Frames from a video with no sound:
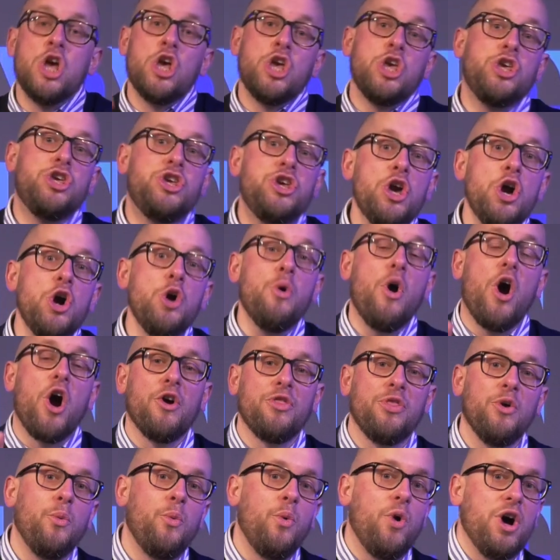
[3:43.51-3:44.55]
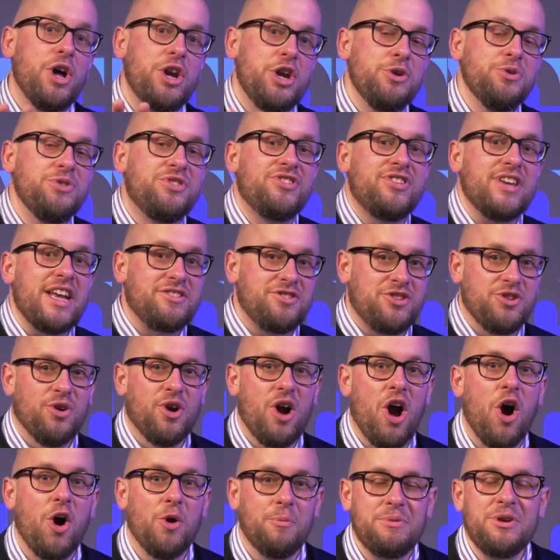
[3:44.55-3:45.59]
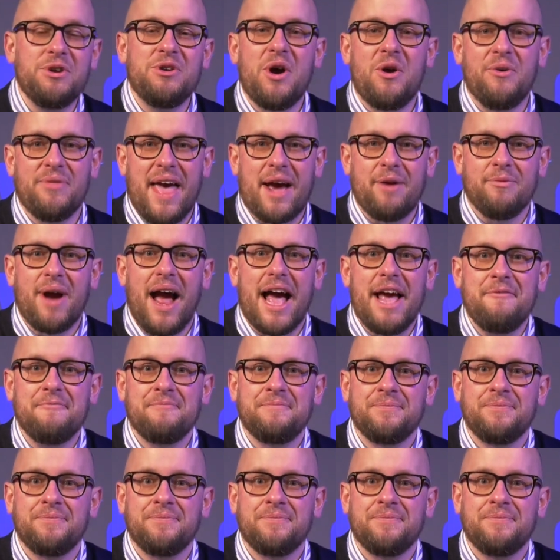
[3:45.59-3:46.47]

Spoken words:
You are the one who sets your hope. You know that, right?